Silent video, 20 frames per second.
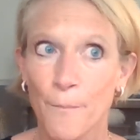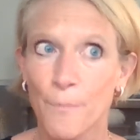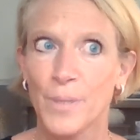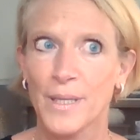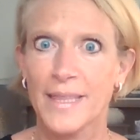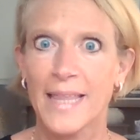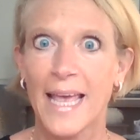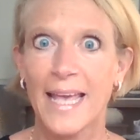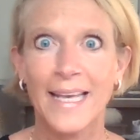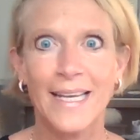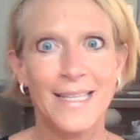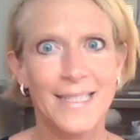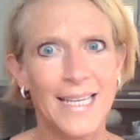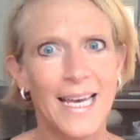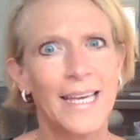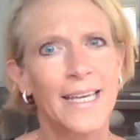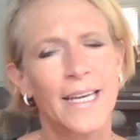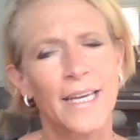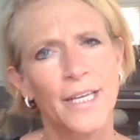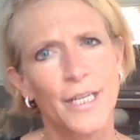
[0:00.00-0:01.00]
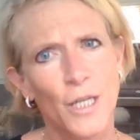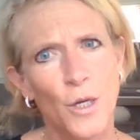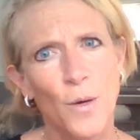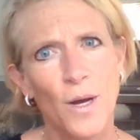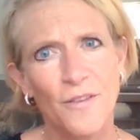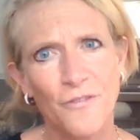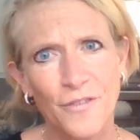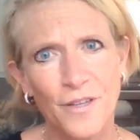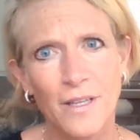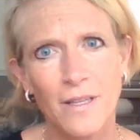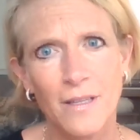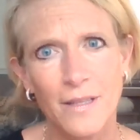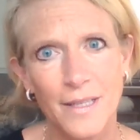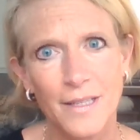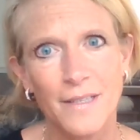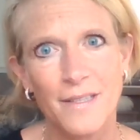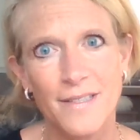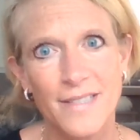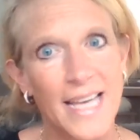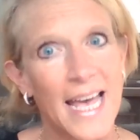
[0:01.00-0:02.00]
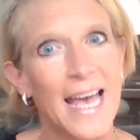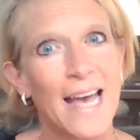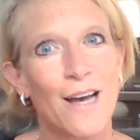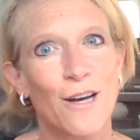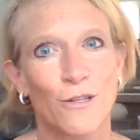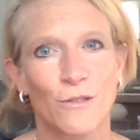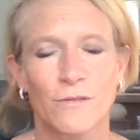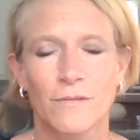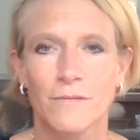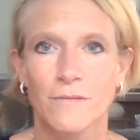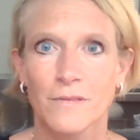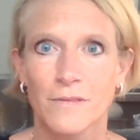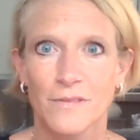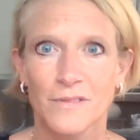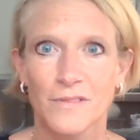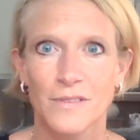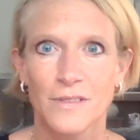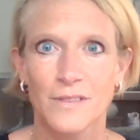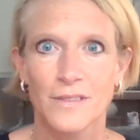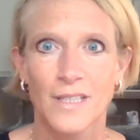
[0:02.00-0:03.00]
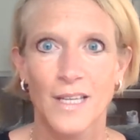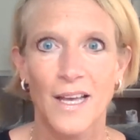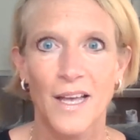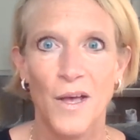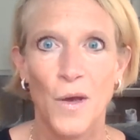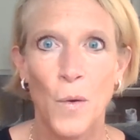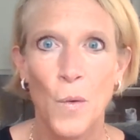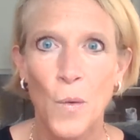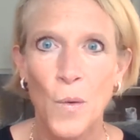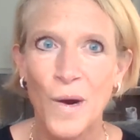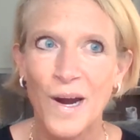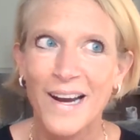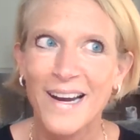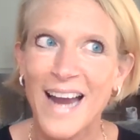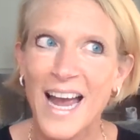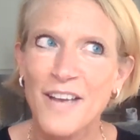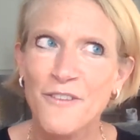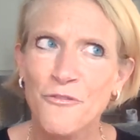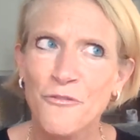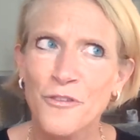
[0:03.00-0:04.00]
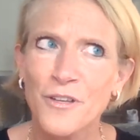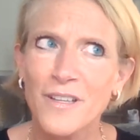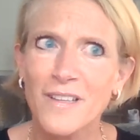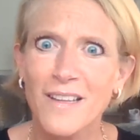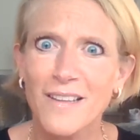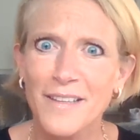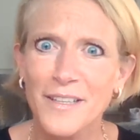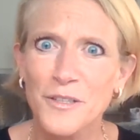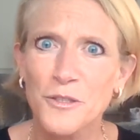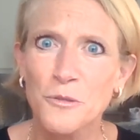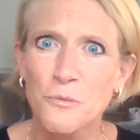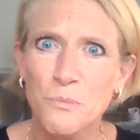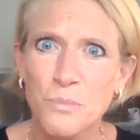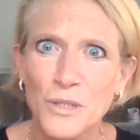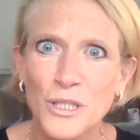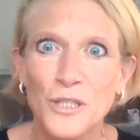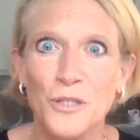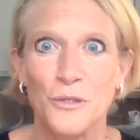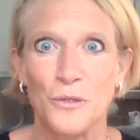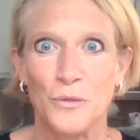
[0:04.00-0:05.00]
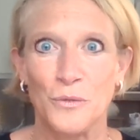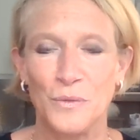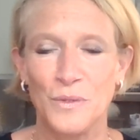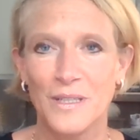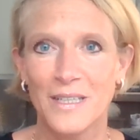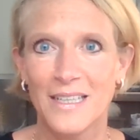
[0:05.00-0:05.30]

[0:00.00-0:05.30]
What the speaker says: But they can tell you, you know, I feel a little down, or I feel a little blue.